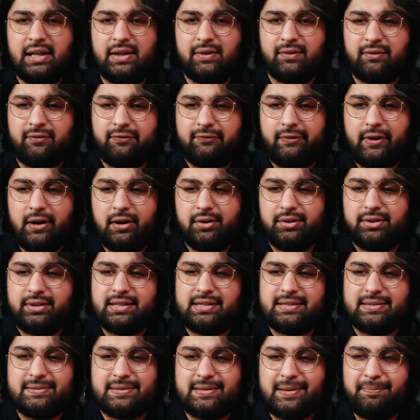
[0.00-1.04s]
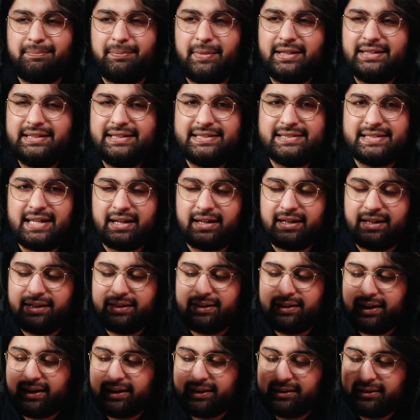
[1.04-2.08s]
even felt the
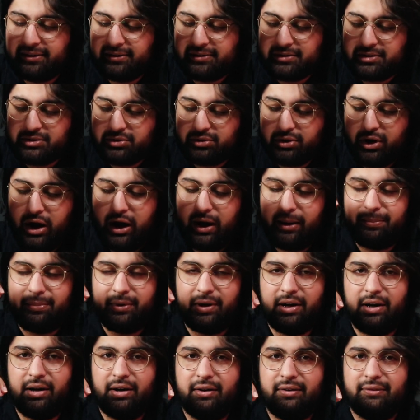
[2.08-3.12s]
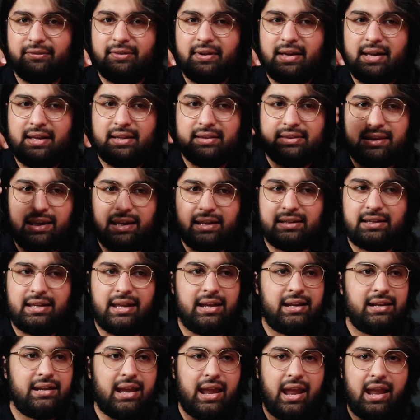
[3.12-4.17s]
millisecond, like a little drop of
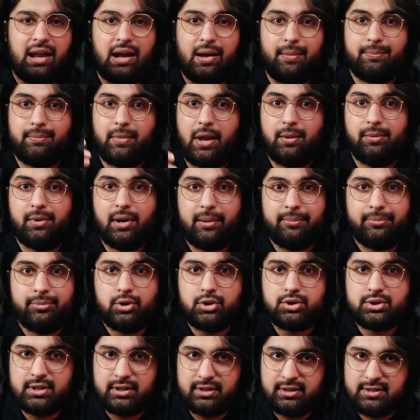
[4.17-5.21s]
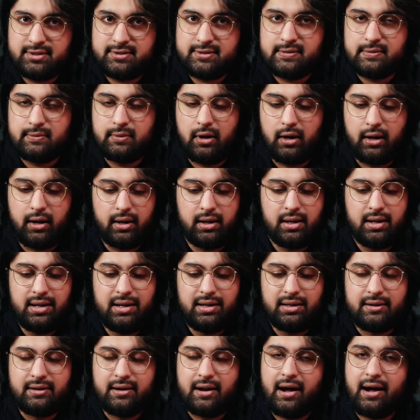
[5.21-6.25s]
thinking, hey, maybe I'm pushing this too hard.
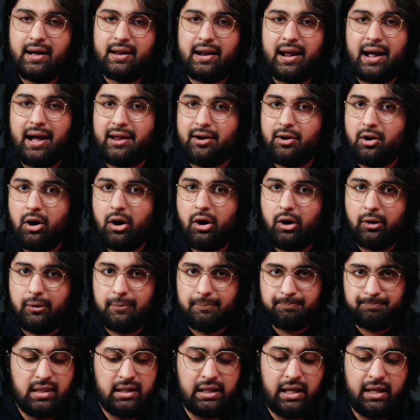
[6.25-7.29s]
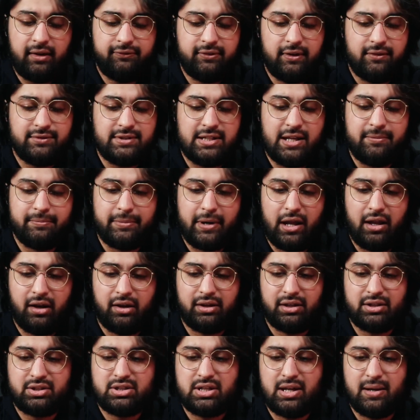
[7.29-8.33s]
Not at all. The A15
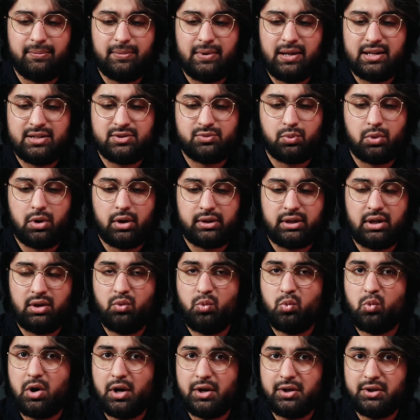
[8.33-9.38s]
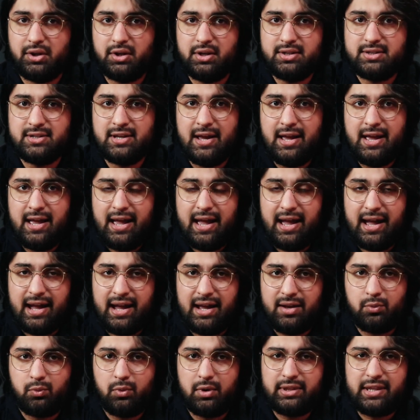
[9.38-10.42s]
Bionic chip is working wonders,
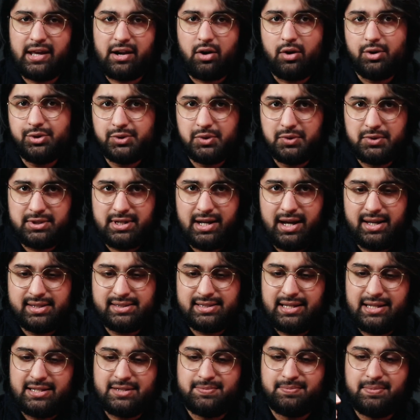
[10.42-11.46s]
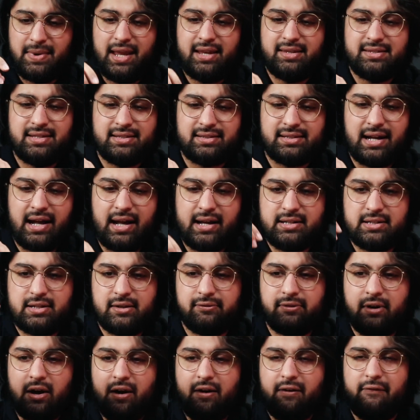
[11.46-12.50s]
and what that also does is makes it kind
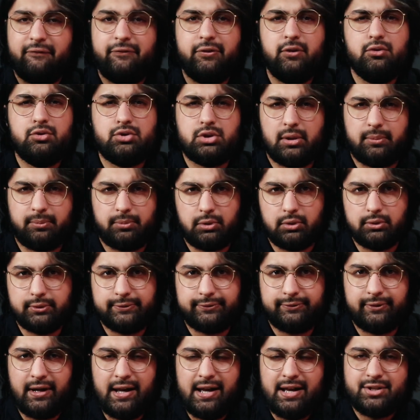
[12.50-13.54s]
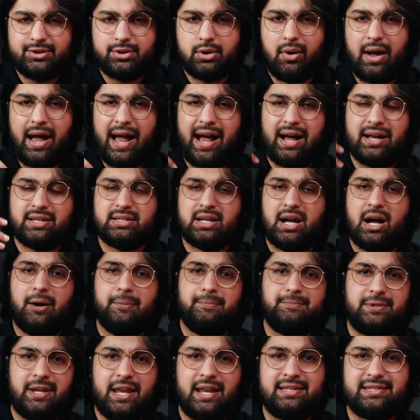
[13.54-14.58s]
of future proof. So as
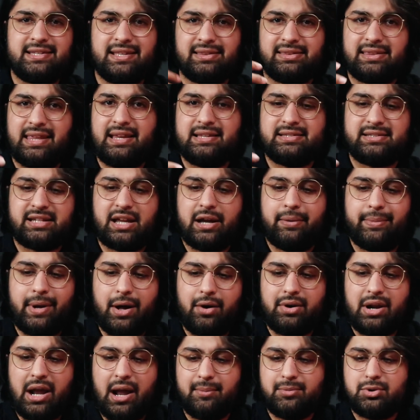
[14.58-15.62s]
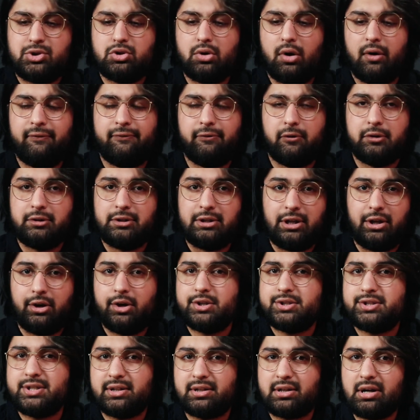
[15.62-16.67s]
updates and things come out, I'm sure for
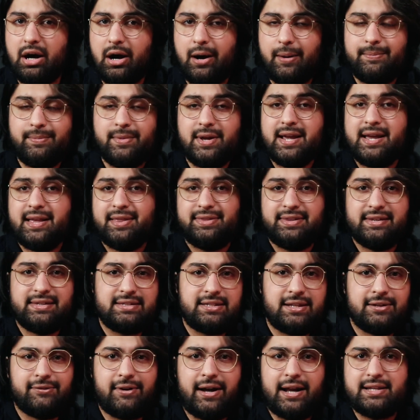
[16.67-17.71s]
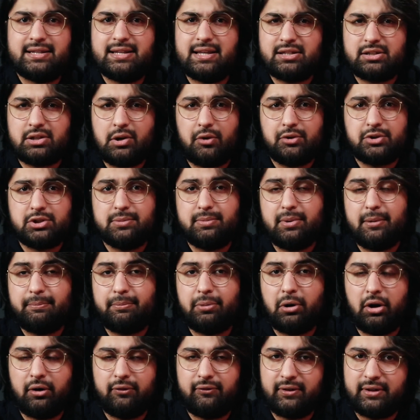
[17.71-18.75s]
years to come, this device is going to be
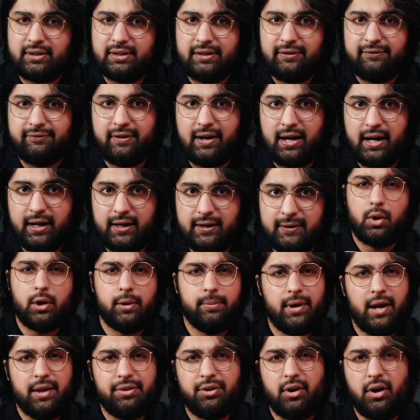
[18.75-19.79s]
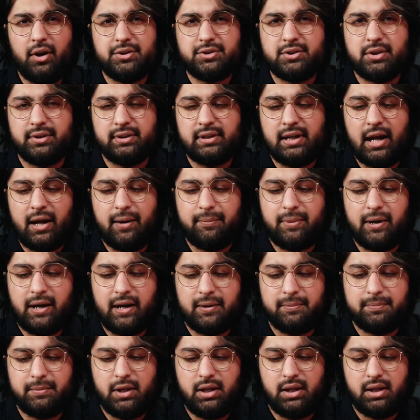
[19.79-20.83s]
perfectly fine. What are my thoughts on the
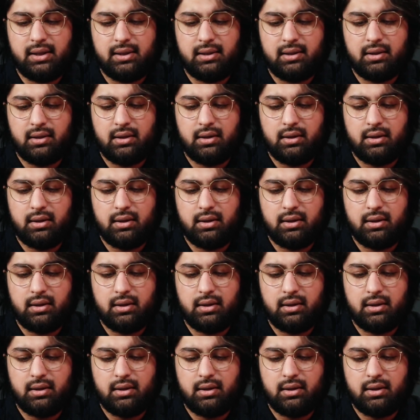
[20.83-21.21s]
iPad mini?